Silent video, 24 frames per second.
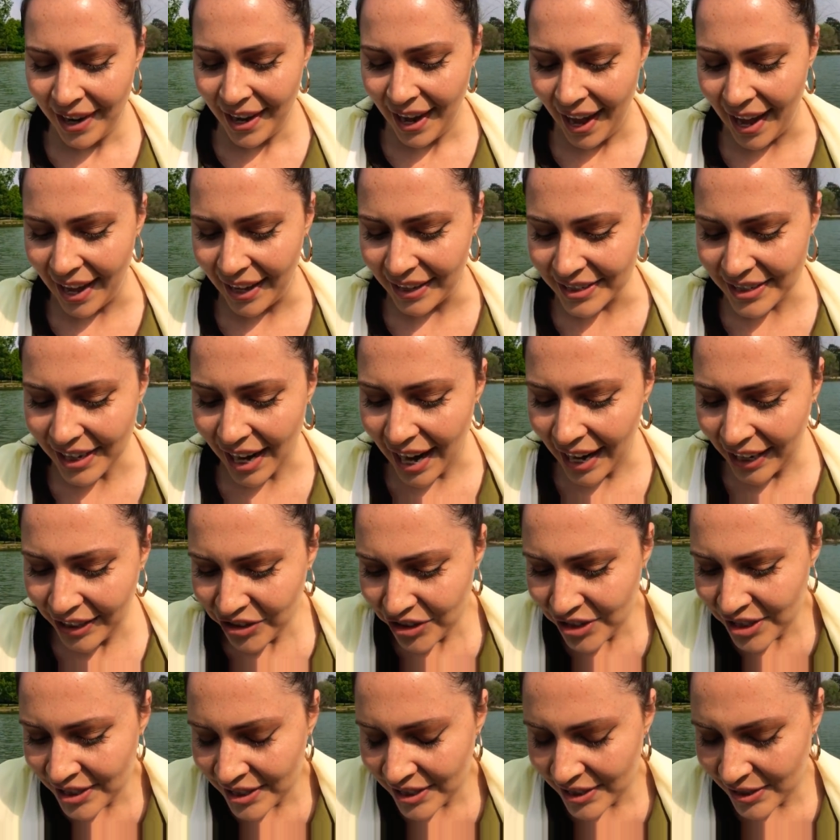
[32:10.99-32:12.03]
And I
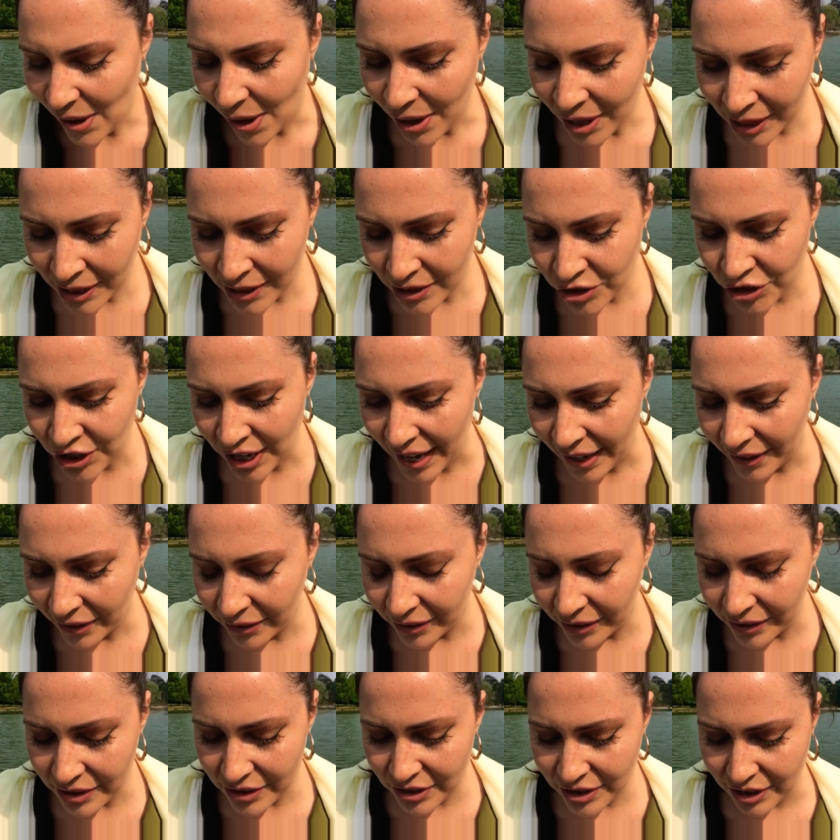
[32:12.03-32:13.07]
just started this
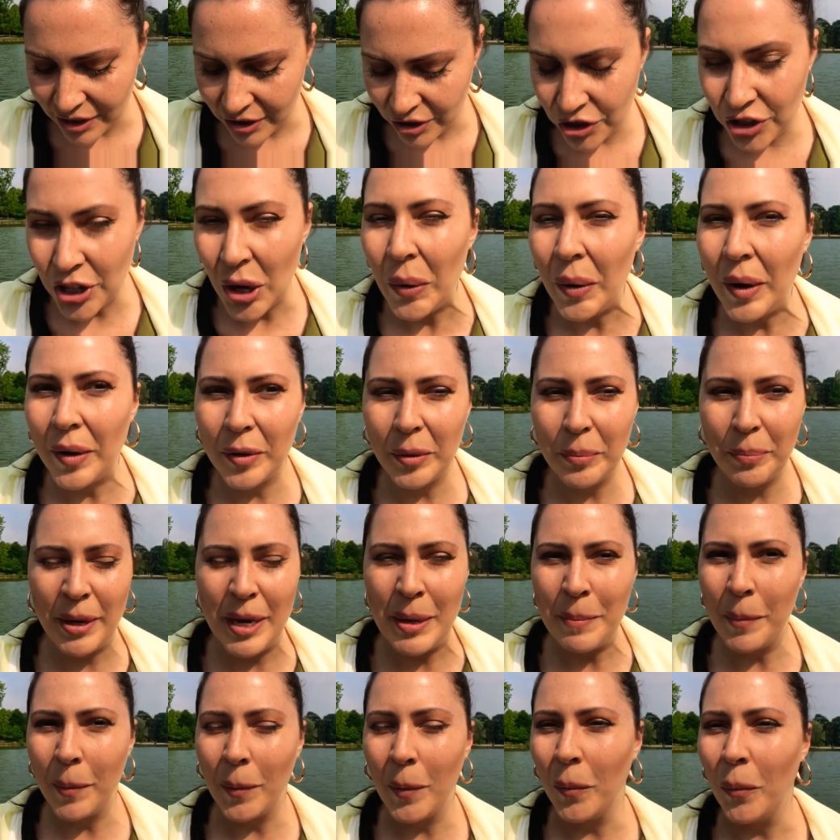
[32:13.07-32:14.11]
channel to show other
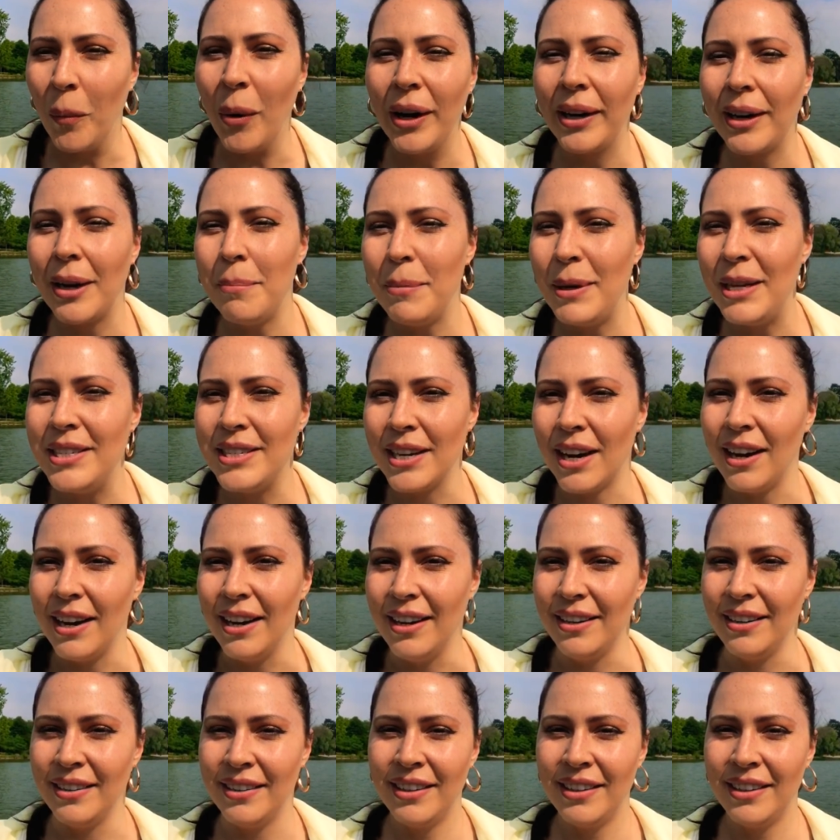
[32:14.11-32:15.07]
people what can be done.